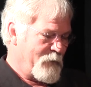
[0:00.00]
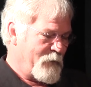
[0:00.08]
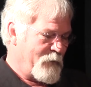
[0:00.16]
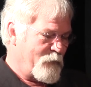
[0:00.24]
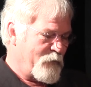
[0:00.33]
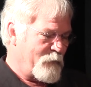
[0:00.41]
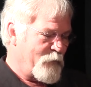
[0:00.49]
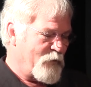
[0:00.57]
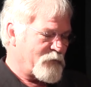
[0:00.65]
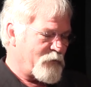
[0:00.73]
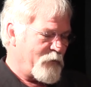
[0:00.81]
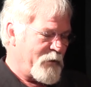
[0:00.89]
uh, we're the
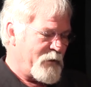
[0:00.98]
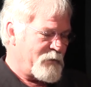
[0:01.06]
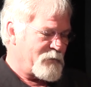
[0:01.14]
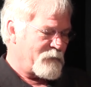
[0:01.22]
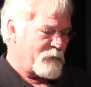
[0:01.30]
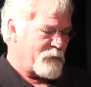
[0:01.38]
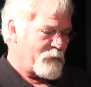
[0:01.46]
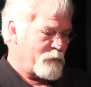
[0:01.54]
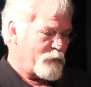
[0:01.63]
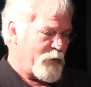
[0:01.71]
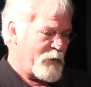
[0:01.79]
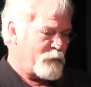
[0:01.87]
most cohesive,
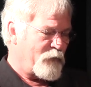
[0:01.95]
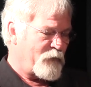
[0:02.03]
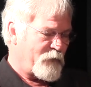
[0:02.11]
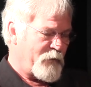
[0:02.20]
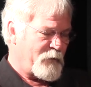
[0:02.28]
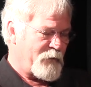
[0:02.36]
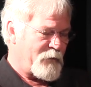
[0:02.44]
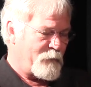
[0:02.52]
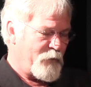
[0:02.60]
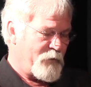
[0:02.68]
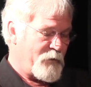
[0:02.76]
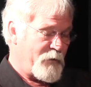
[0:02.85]
people-friendly
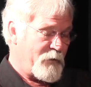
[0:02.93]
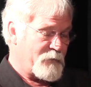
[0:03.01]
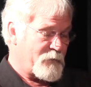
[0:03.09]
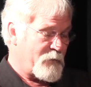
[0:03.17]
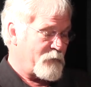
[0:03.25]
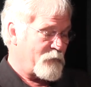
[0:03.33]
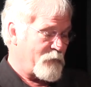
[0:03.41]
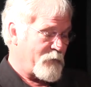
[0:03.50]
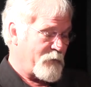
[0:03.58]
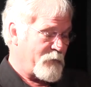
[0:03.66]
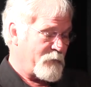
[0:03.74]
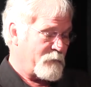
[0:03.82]
community in Southern
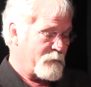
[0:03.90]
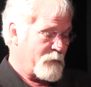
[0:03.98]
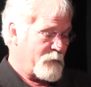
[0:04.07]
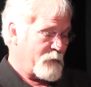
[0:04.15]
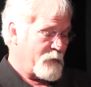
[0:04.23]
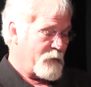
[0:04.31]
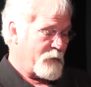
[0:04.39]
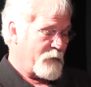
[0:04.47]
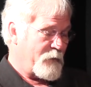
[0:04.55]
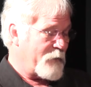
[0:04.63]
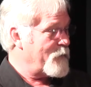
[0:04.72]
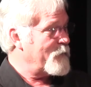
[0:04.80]
Oregon,
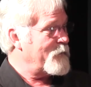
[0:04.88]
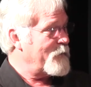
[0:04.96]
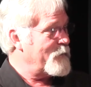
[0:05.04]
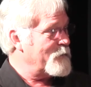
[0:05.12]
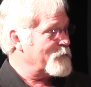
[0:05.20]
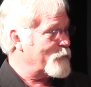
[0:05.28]
guaranteed to